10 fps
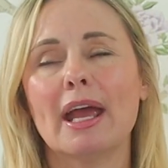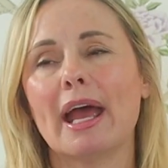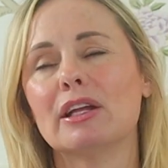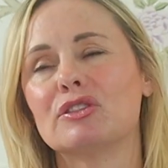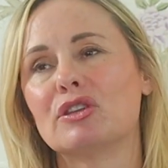
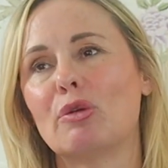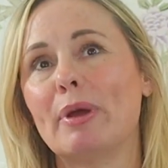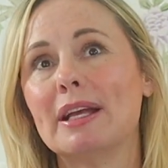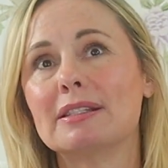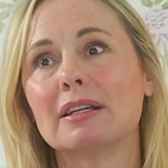And so
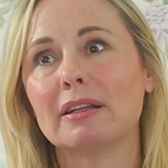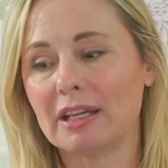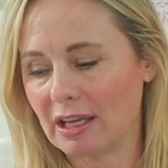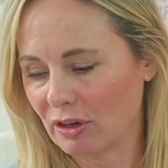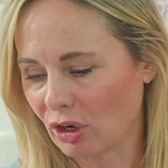
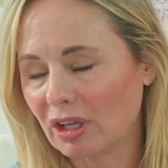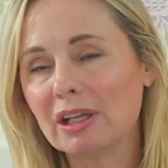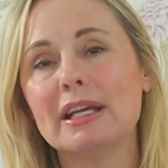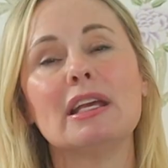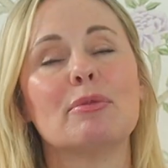basically they're
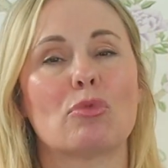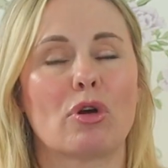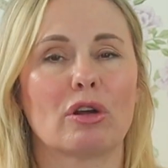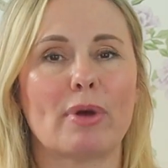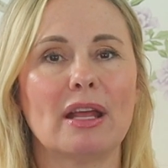clinging
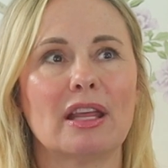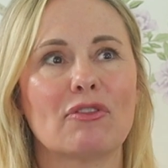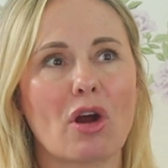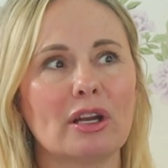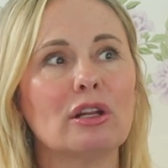more, right? They've
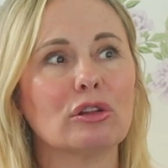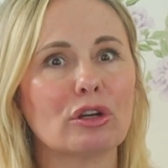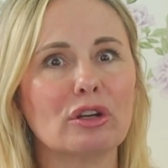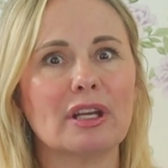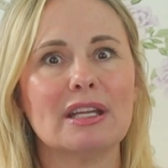already
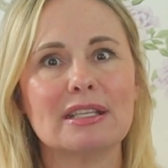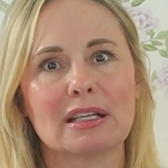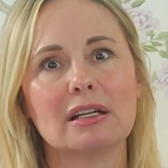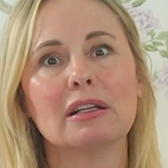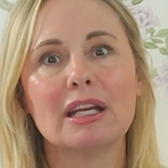learned they need to
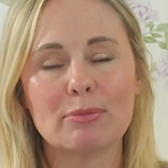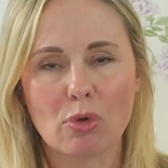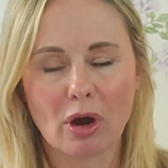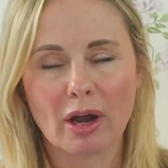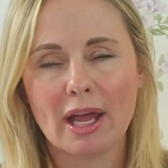cling
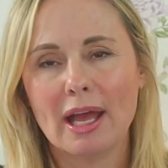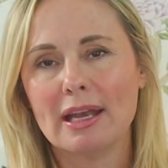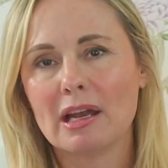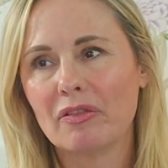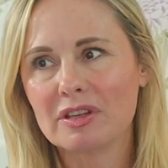more.
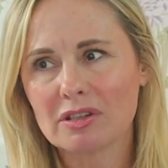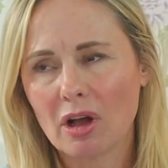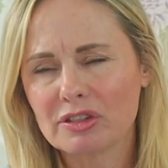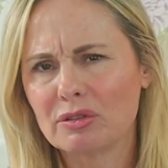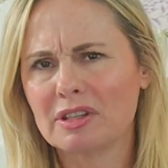Now this
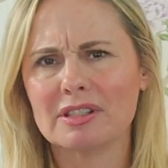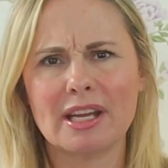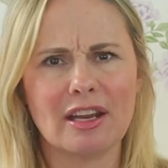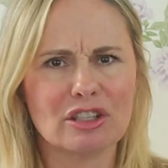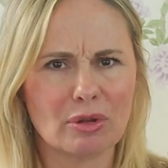also doesn't
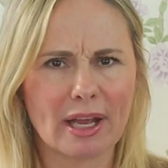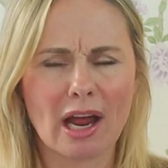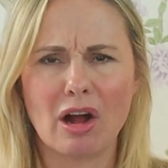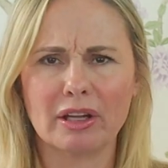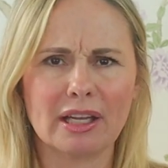take into
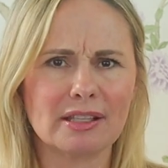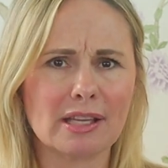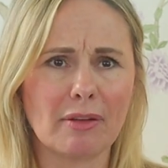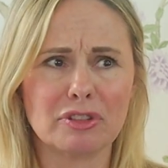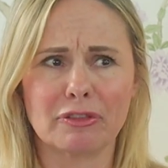account kids
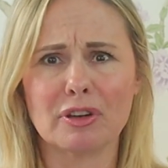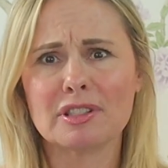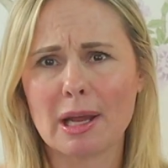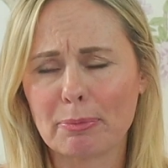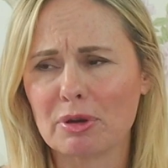have different
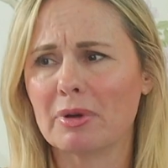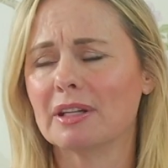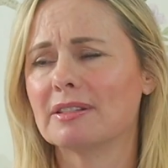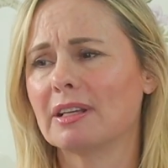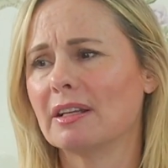
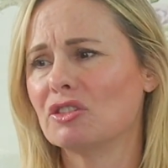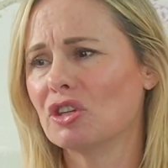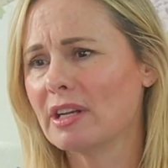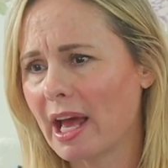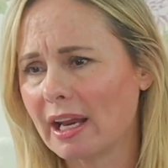temperaments and
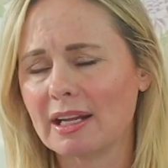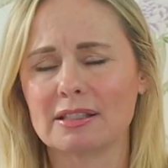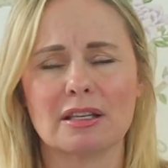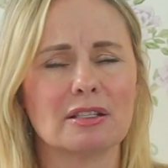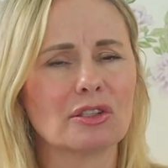
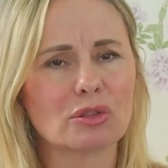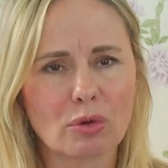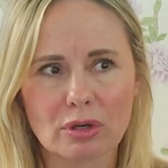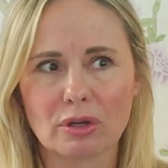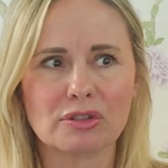genetics and
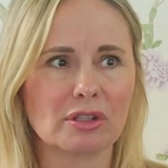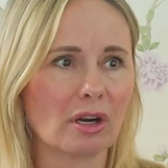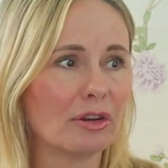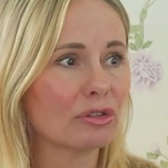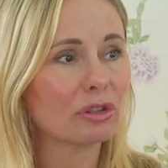disorders that
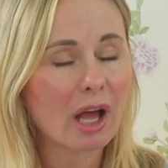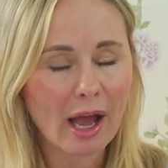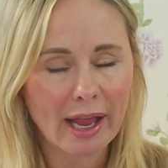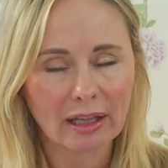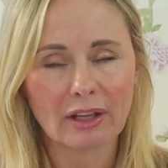are
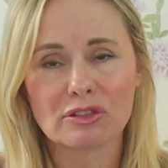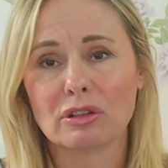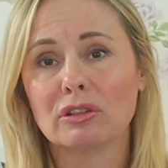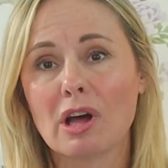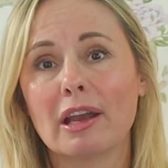underlying. There's
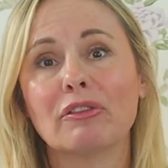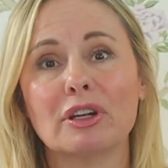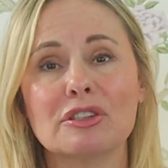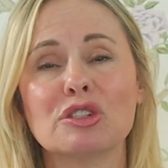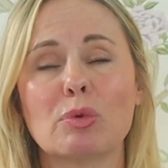a lot of
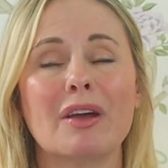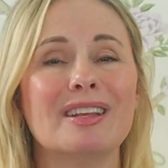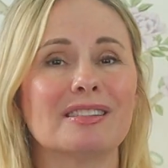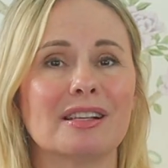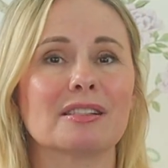reasons why
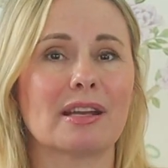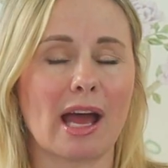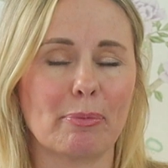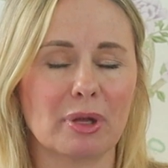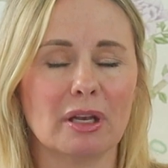these things could
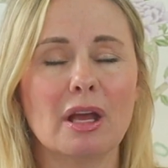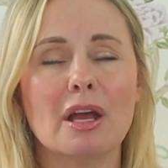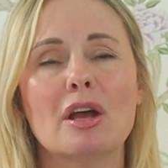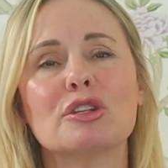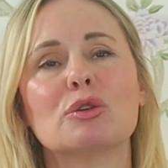happen.
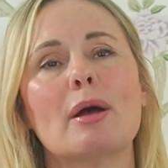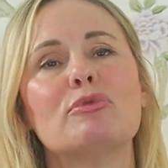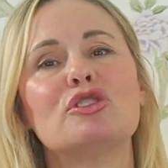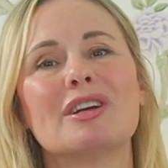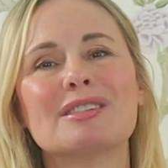So
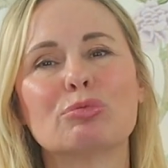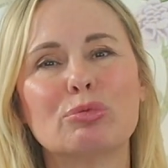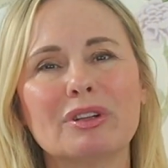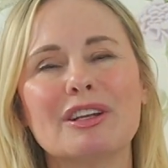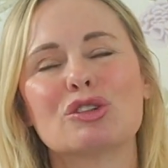I'm just
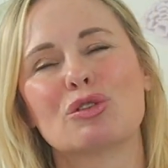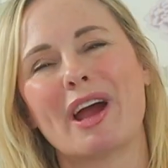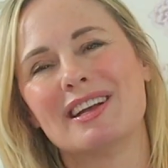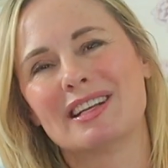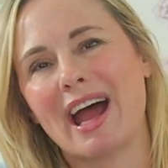really
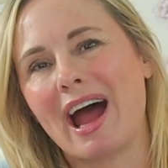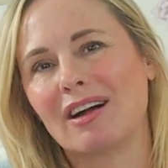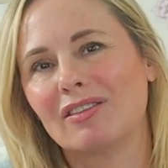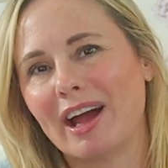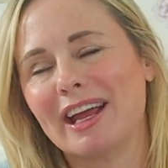trying to
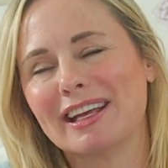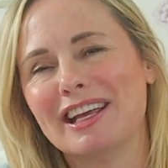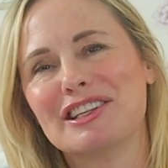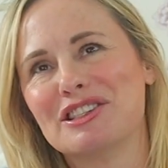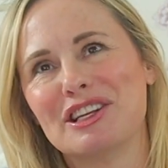act like
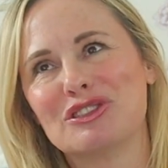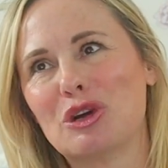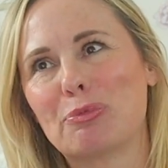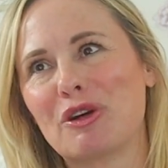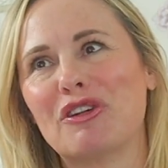is
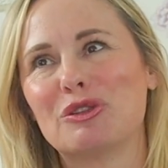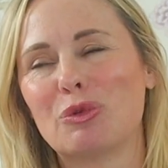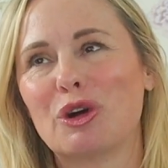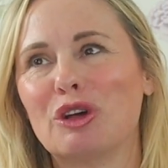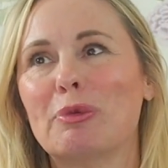no perfect
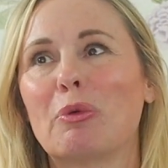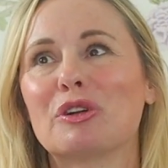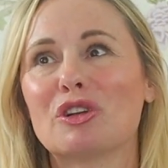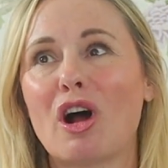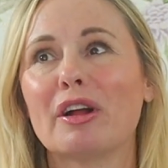world, but
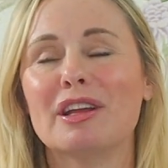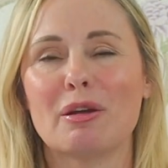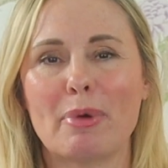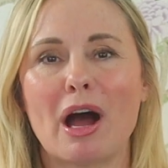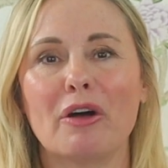we're talking
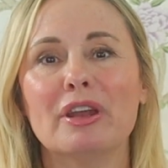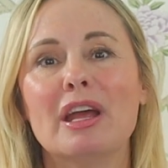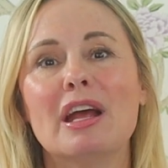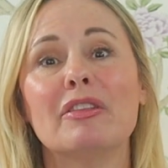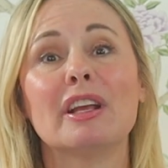about
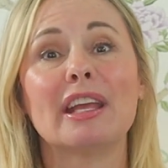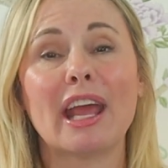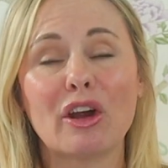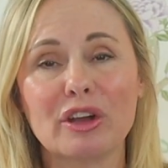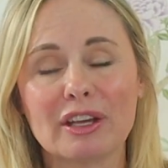the
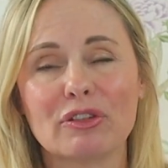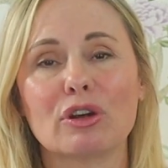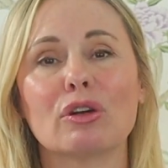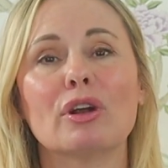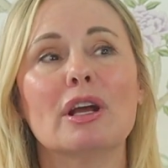
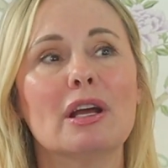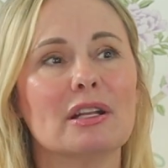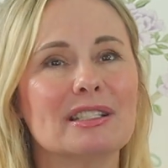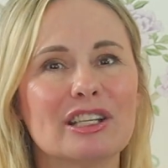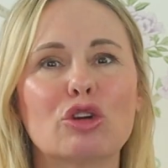caregiver
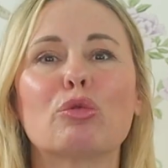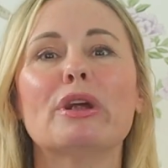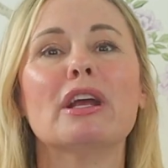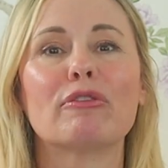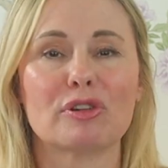
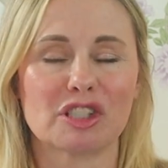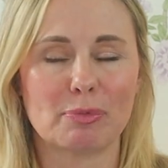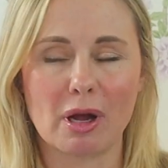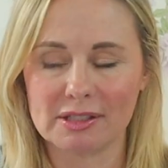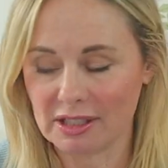degree of
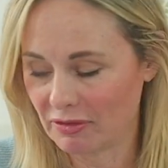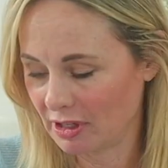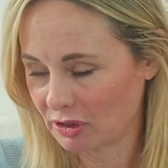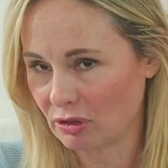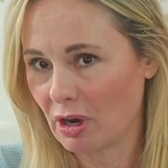
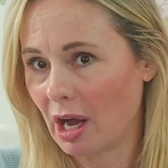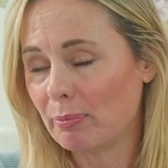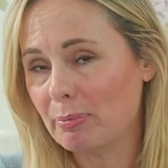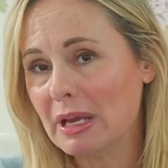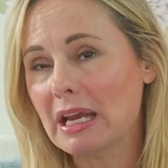responsiveness or
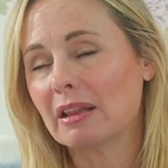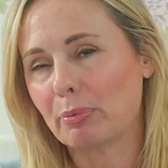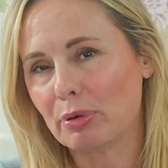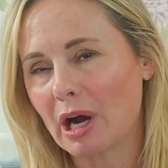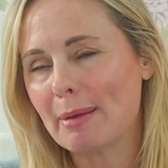not being the
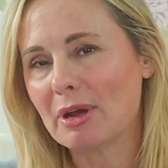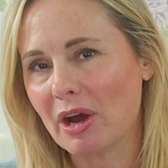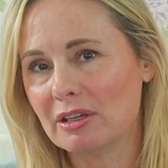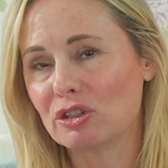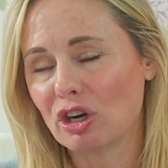
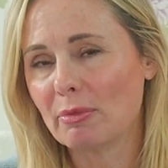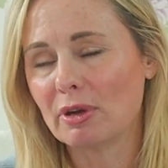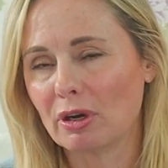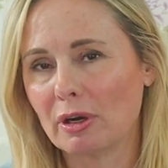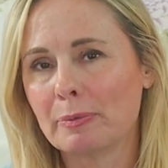primary
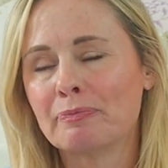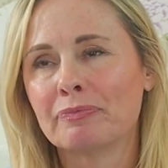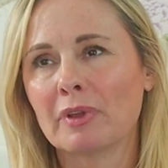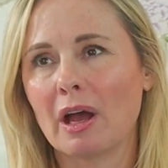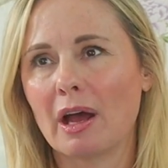determiner
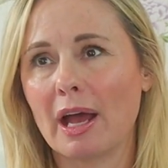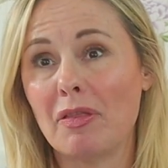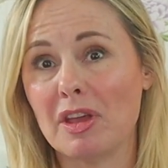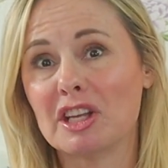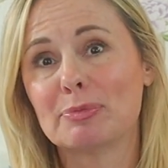
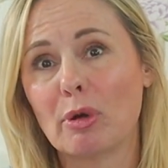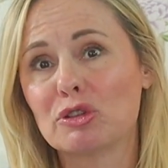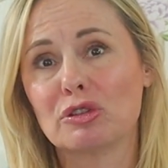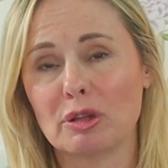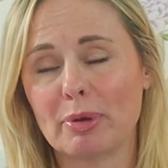and the
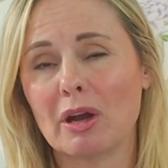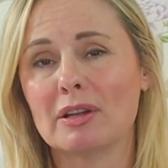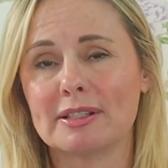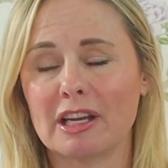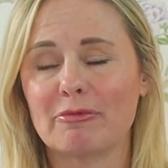exposure to the
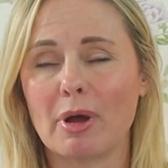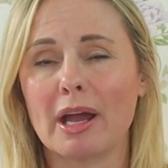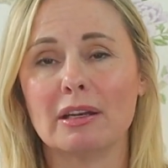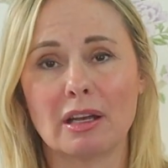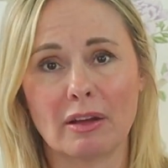parent's state of
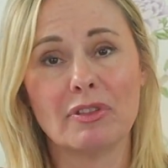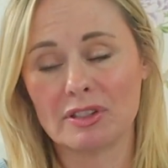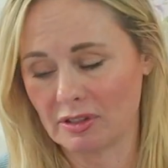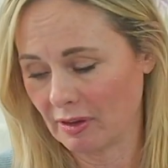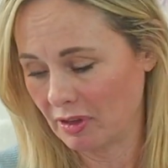mind of
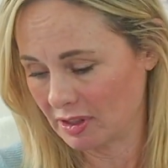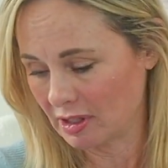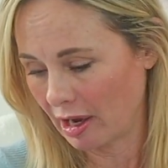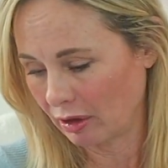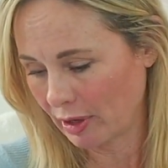this
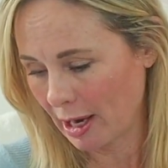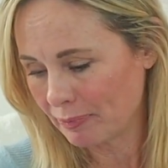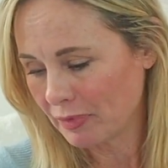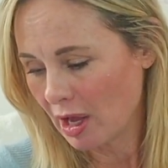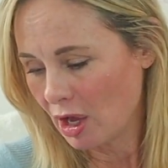style, okay?